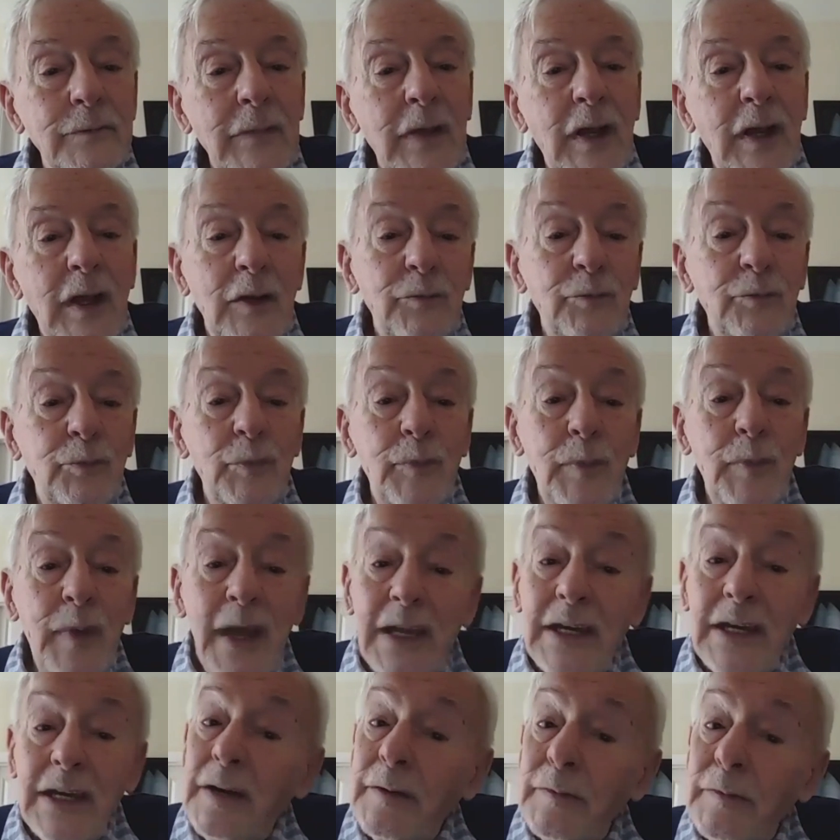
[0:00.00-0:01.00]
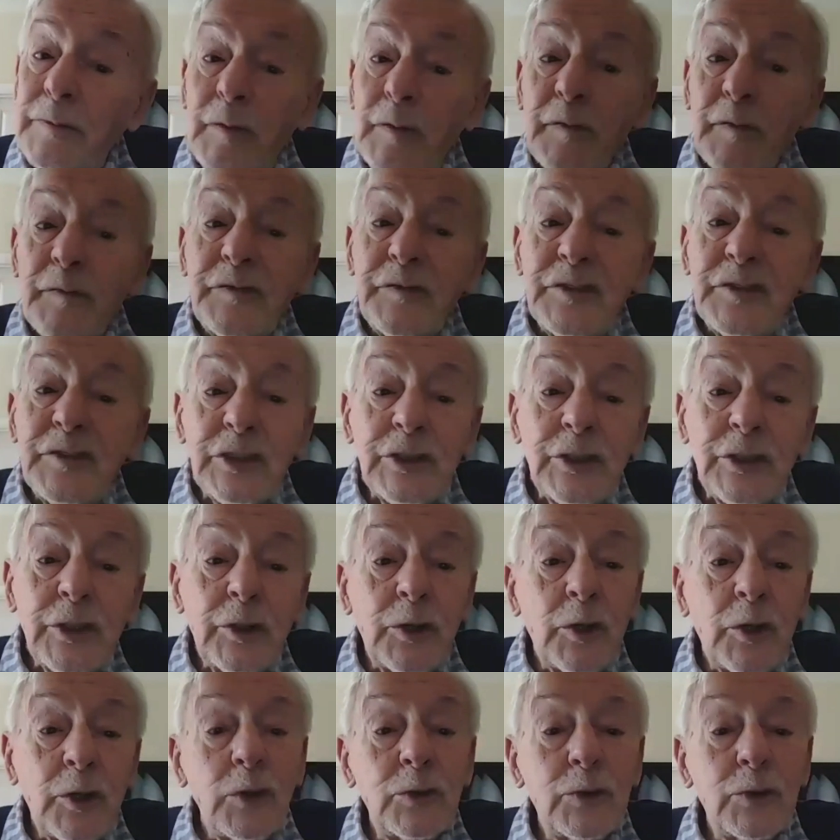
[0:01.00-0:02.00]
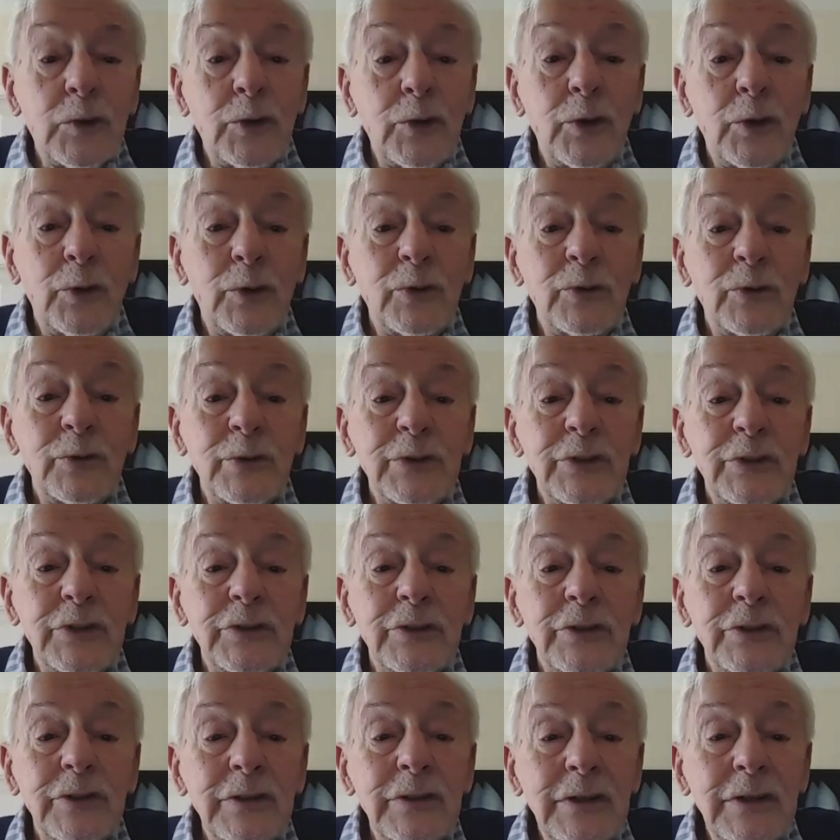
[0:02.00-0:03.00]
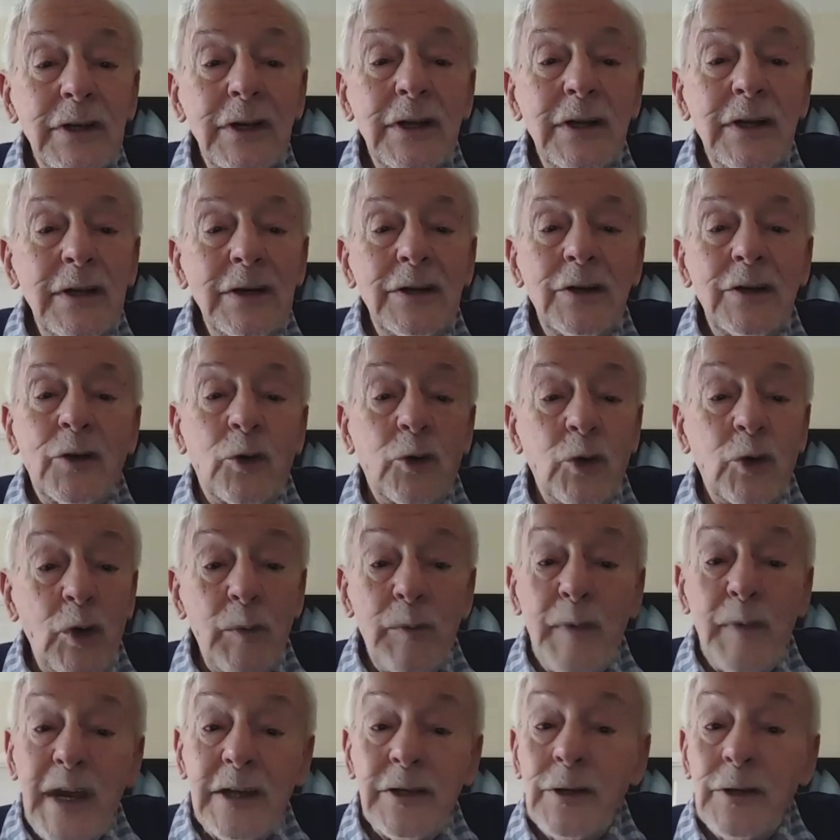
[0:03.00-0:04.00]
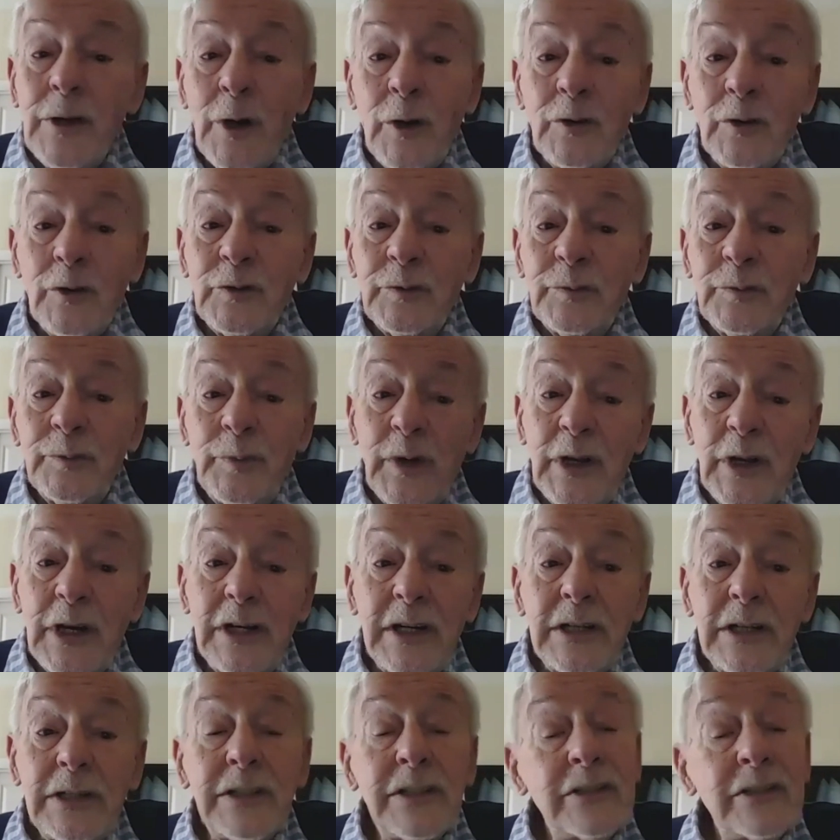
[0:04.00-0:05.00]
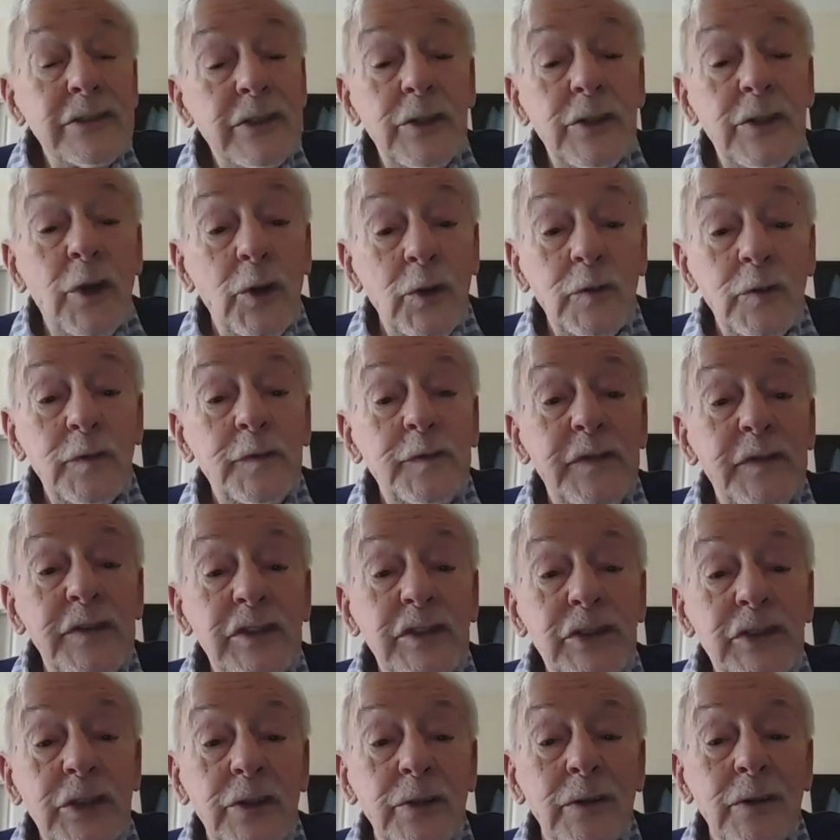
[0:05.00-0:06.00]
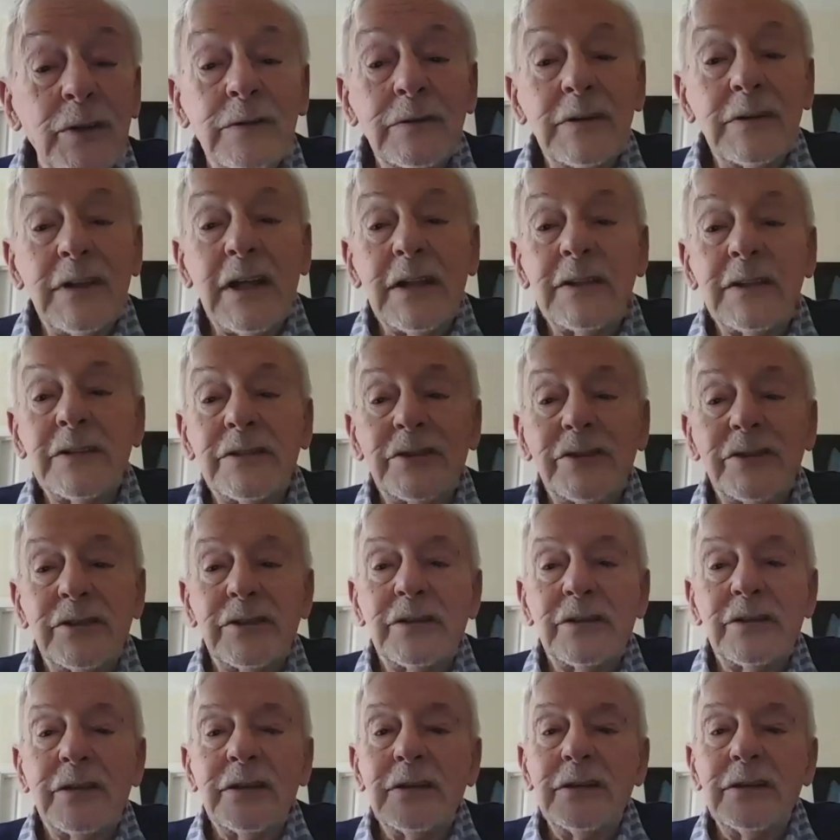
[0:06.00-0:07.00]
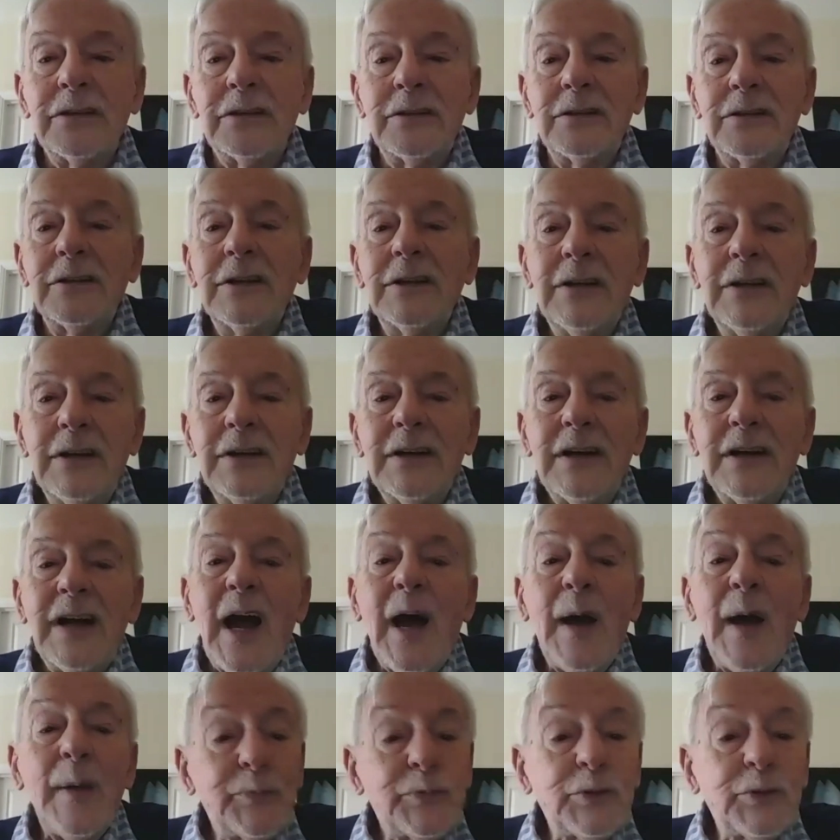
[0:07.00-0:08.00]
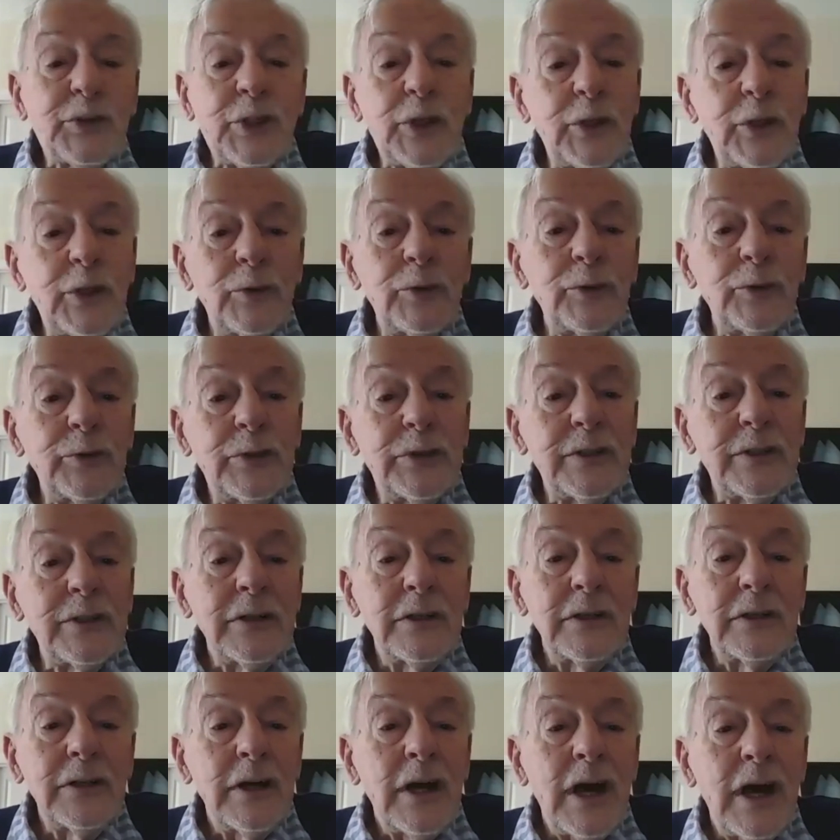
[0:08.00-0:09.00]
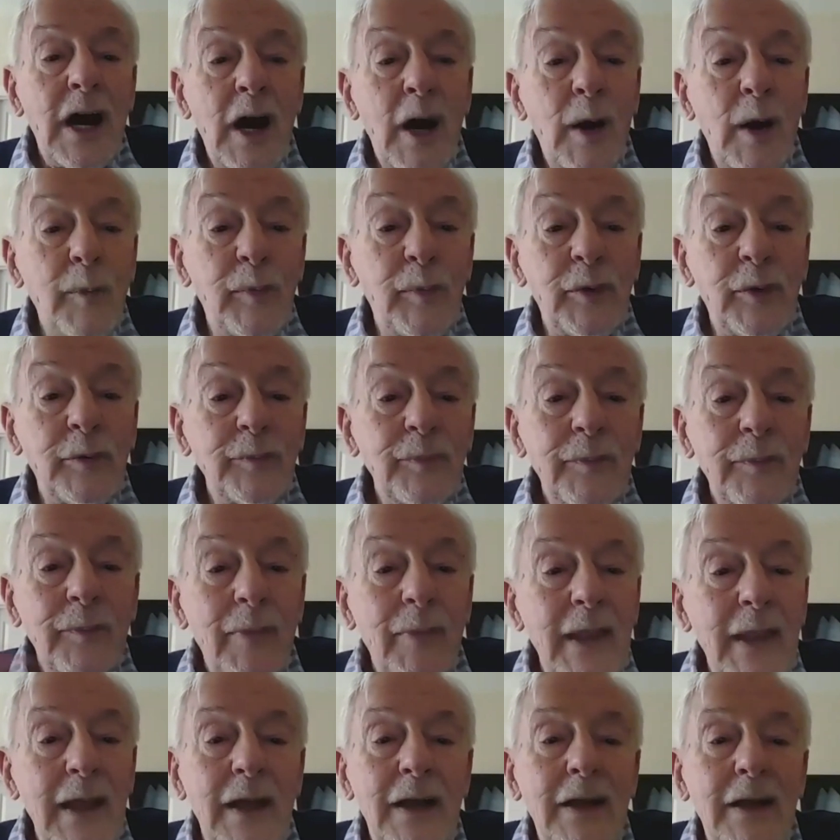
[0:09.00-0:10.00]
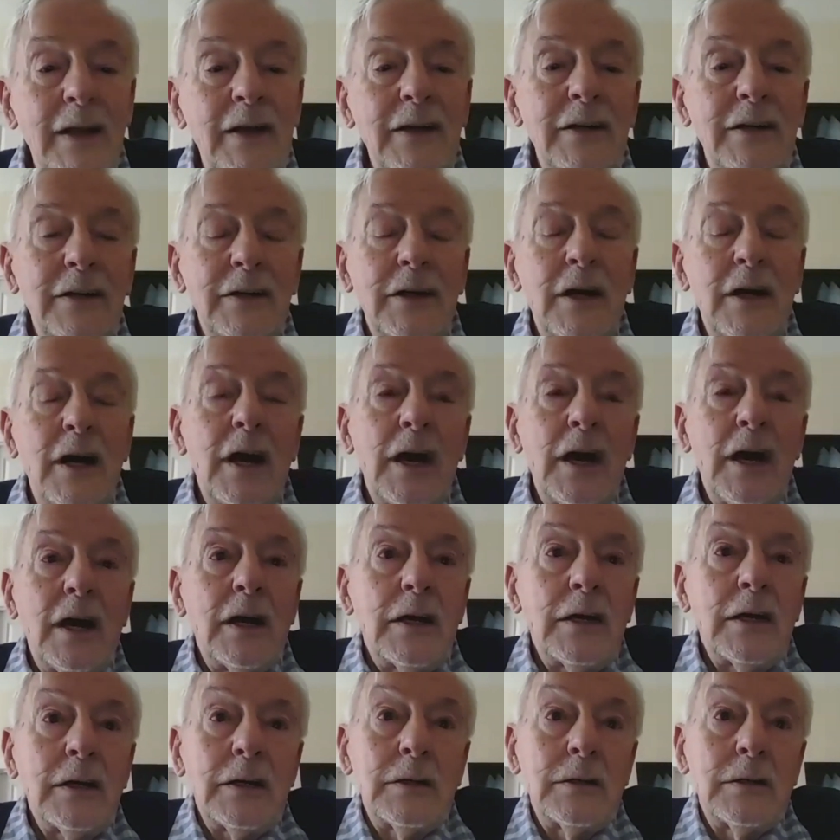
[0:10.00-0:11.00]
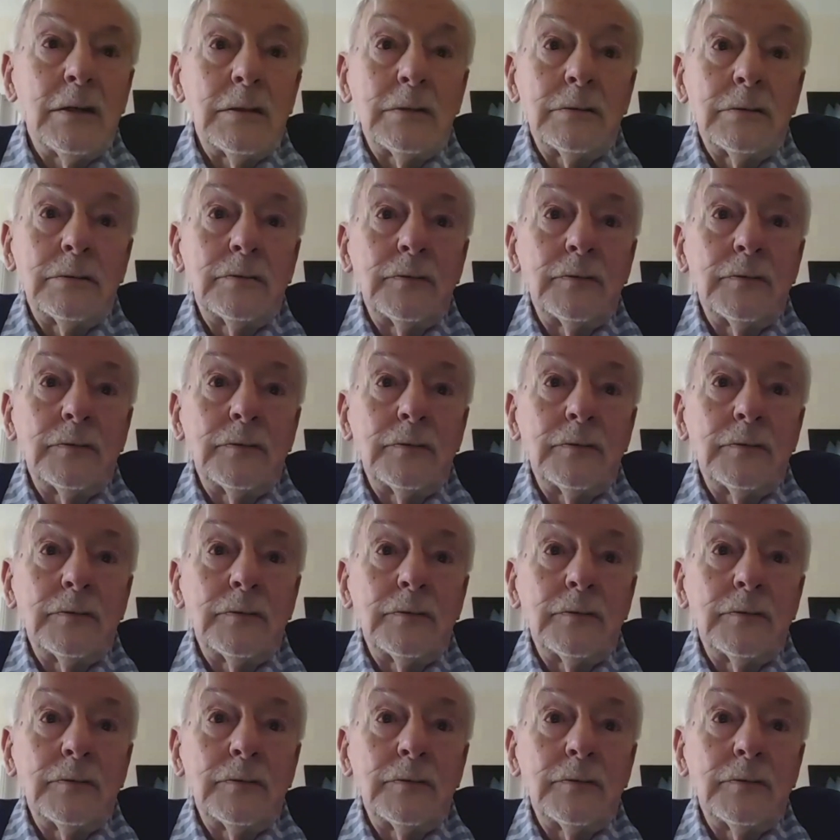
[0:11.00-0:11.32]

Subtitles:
It may have a physical cause, or it may not, but it is not physical. That's the absolute hub. Uh,